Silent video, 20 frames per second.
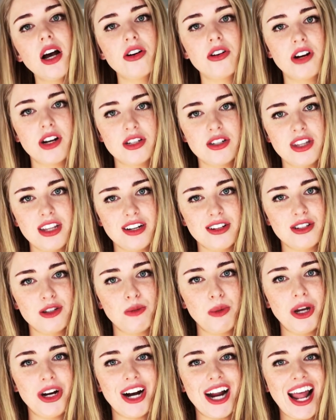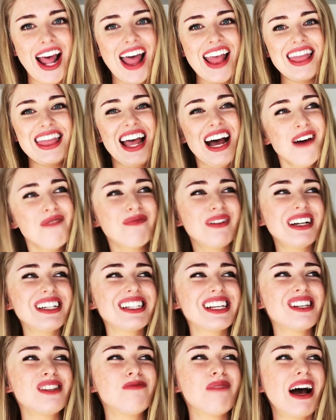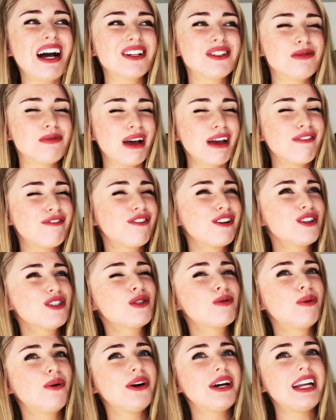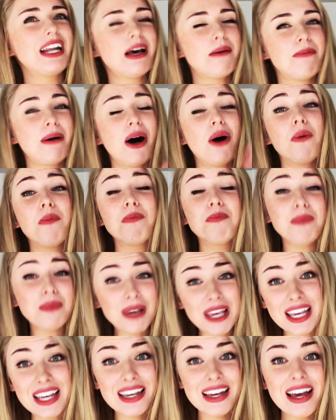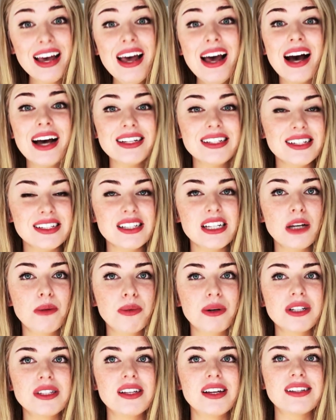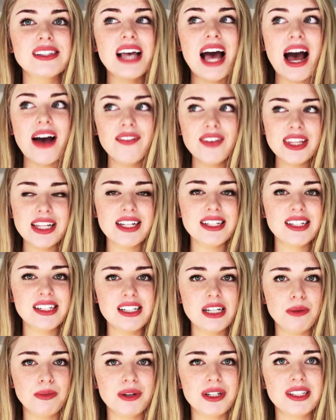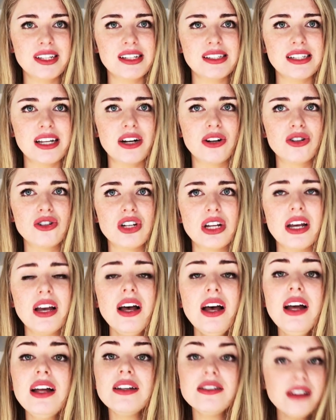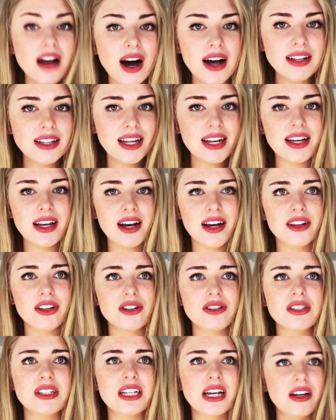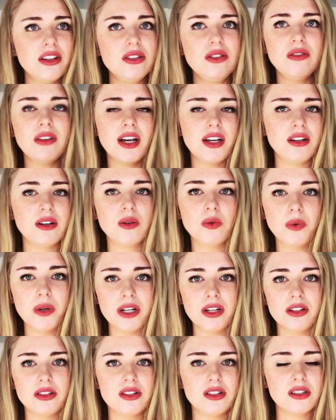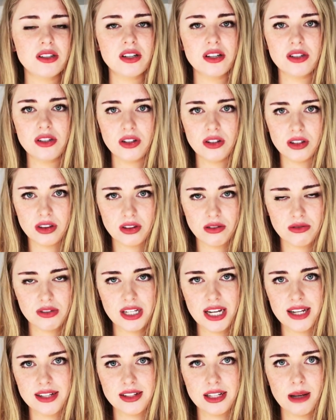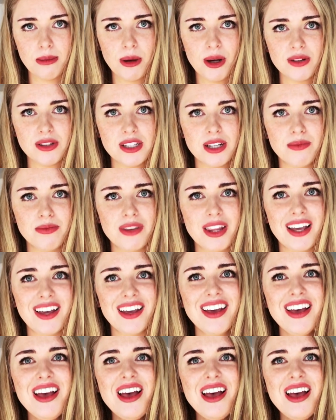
crush their spirit. And that brings us back to my first point about being a Disney princess, having that Disney princess energy, not letting others tell you that you're weird just because you're enthusiastic about something.